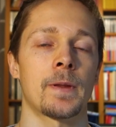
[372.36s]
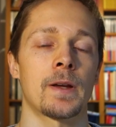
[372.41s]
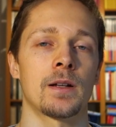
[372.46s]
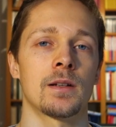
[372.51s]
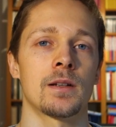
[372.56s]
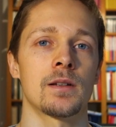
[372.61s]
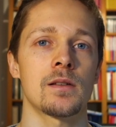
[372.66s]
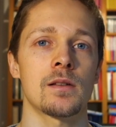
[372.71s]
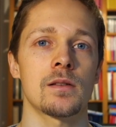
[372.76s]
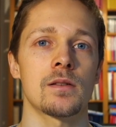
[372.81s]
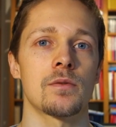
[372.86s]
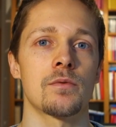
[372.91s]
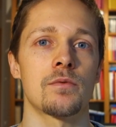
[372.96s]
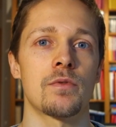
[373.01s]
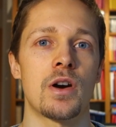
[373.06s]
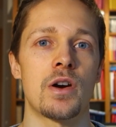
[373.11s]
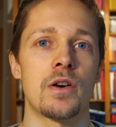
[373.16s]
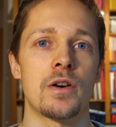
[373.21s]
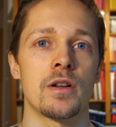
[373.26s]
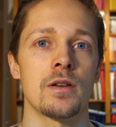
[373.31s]
this is a
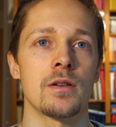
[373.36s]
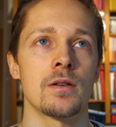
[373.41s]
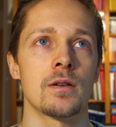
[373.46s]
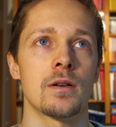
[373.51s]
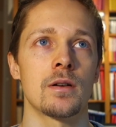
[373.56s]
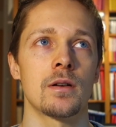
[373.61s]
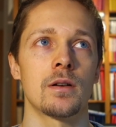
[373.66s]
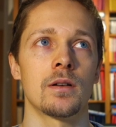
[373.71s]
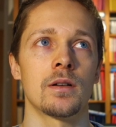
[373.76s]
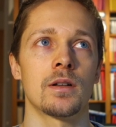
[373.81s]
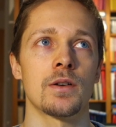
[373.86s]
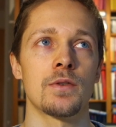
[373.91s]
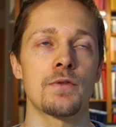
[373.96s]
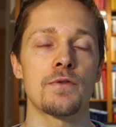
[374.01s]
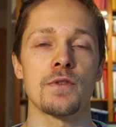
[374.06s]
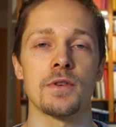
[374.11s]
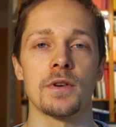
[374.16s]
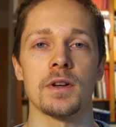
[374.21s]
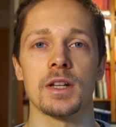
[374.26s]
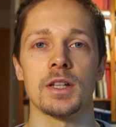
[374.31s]
very
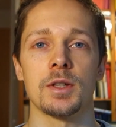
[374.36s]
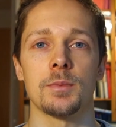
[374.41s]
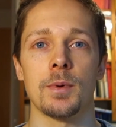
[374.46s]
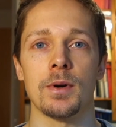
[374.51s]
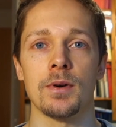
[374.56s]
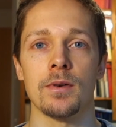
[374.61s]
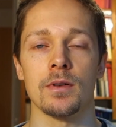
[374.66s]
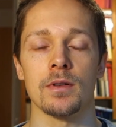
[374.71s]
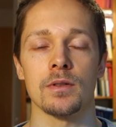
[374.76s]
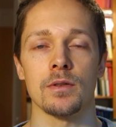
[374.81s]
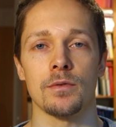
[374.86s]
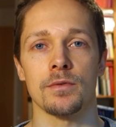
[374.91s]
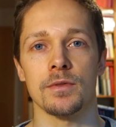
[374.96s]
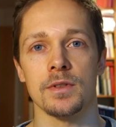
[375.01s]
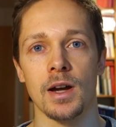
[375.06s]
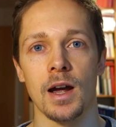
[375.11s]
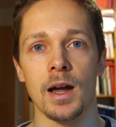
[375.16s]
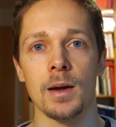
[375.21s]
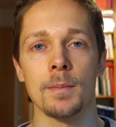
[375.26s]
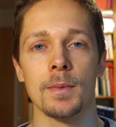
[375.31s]
different experience of
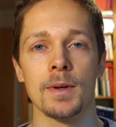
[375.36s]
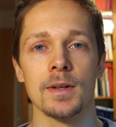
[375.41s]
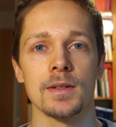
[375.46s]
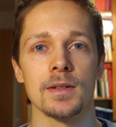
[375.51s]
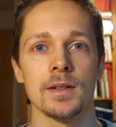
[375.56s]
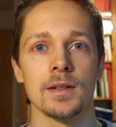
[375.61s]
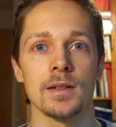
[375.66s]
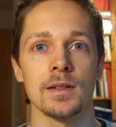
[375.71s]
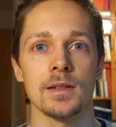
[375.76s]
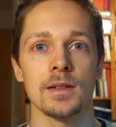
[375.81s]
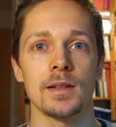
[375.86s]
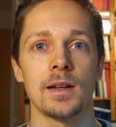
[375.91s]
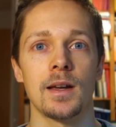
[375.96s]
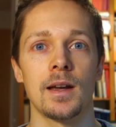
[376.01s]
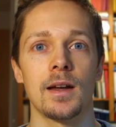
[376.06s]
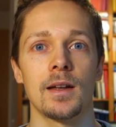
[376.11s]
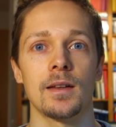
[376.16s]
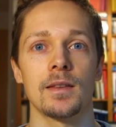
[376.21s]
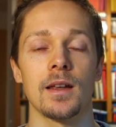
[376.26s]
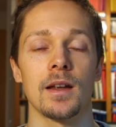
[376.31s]
timelessness
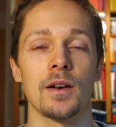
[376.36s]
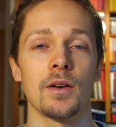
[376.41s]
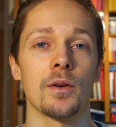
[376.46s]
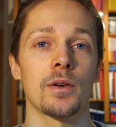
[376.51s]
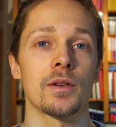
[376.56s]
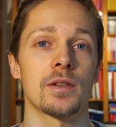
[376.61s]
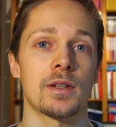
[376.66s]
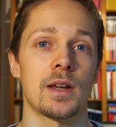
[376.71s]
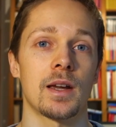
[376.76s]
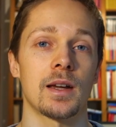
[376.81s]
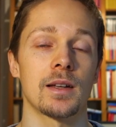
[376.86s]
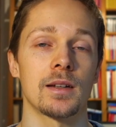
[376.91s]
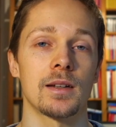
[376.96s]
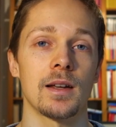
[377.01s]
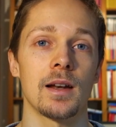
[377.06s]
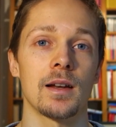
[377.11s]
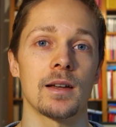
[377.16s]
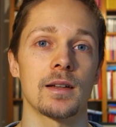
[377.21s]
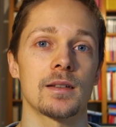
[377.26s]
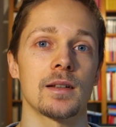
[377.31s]
than on
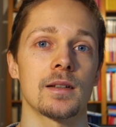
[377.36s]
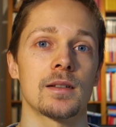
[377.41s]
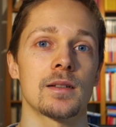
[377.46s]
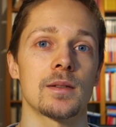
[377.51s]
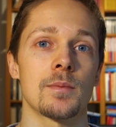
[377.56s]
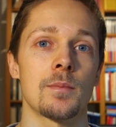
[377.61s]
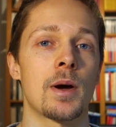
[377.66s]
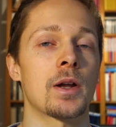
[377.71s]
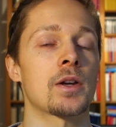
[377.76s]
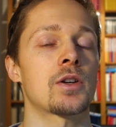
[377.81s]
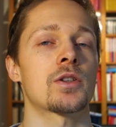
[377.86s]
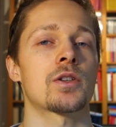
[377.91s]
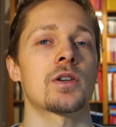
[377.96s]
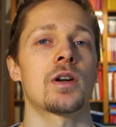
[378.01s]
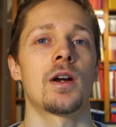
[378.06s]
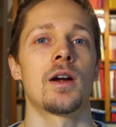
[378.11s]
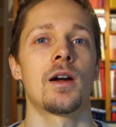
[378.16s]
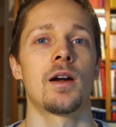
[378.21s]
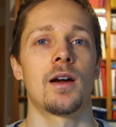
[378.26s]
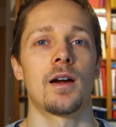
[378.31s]
psychedelics. It's a much
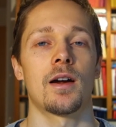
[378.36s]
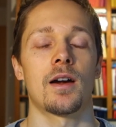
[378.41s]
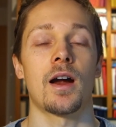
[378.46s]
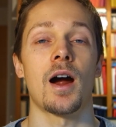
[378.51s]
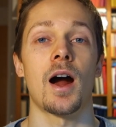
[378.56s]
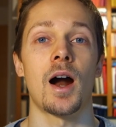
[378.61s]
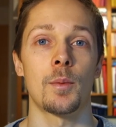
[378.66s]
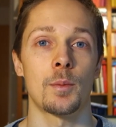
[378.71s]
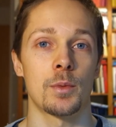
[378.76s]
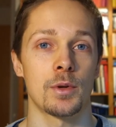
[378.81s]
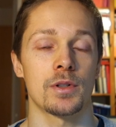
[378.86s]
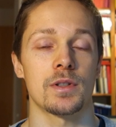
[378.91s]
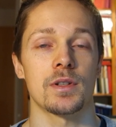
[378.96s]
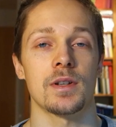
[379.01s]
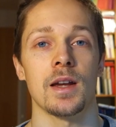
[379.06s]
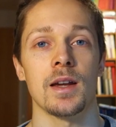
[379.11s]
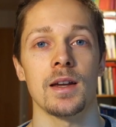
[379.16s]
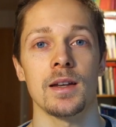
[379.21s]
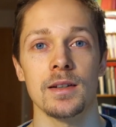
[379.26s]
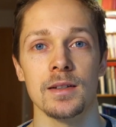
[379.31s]
calmer
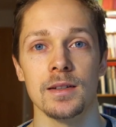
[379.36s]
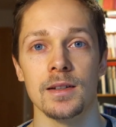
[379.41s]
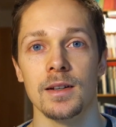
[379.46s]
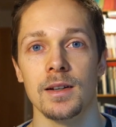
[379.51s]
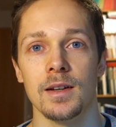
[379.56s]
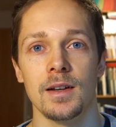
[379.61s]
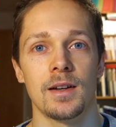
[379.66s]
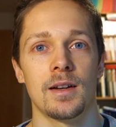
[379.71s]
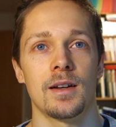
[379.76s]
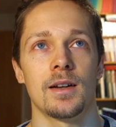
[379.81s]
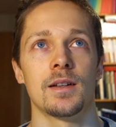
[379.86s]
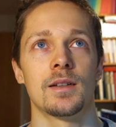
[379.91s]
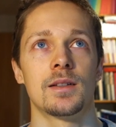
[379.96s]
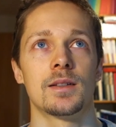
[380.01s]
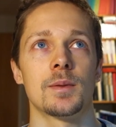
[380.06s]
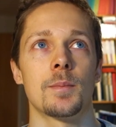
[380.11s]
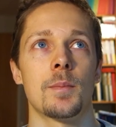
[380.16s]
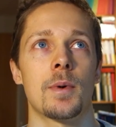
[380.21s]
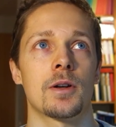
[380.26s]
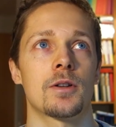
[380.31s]
state.
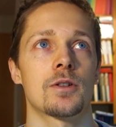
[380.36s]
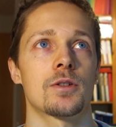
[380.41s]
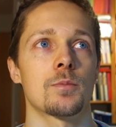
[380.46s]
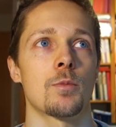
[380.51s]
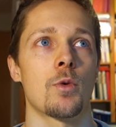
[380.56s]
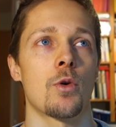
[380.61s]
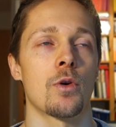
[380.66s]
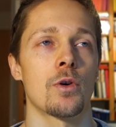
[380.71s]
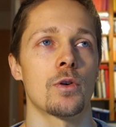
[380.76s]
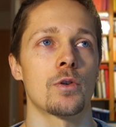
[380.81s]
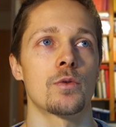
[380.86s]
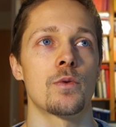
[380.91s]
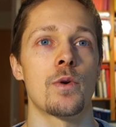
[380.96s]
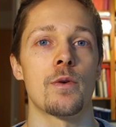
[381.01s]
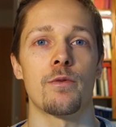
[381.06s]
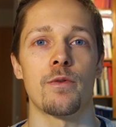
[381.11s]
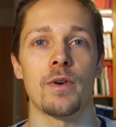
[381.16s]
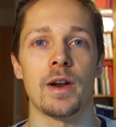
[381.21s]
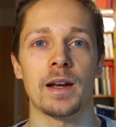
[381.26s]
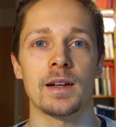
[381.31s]
It's a much more
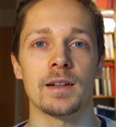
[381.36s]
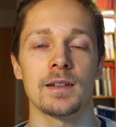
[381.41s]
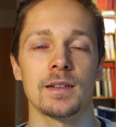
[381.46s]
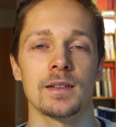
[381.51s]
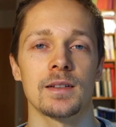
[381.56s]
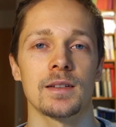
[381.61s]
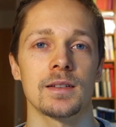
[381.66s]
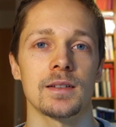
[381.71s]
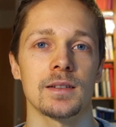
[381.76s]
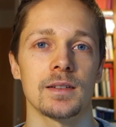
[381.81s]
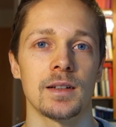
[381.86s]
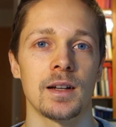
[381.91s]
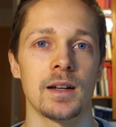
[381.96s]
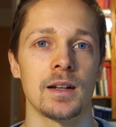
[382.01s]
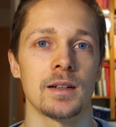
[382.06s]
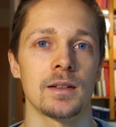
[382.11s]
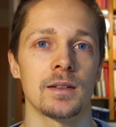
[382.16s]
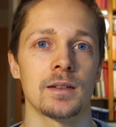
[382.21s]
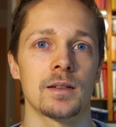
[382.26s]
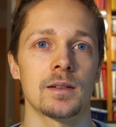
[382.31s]
reflected
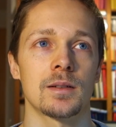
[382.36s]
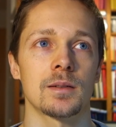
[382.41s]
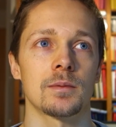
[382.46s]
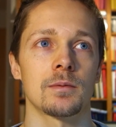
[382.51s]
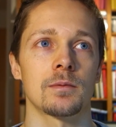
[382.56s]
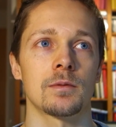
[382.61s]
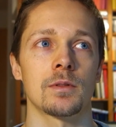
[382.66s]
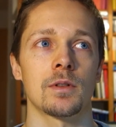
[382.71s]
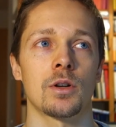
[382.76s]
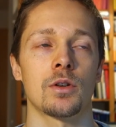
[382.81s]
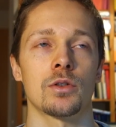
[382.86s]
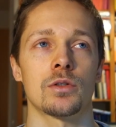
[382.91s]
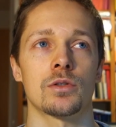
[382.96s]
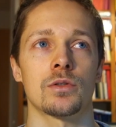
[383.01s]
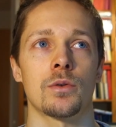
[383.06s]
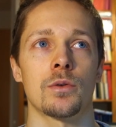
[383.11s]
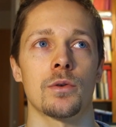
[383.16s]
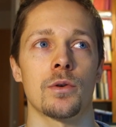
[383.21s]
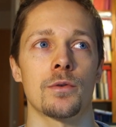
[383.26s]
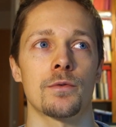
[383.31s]
and
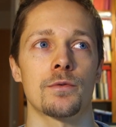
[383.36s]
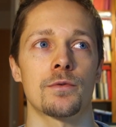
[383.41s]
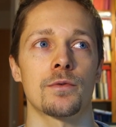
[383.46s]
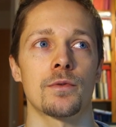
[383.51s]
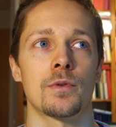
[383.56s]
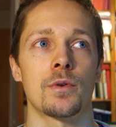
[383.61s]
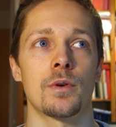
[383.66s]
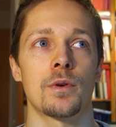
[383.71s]
sort of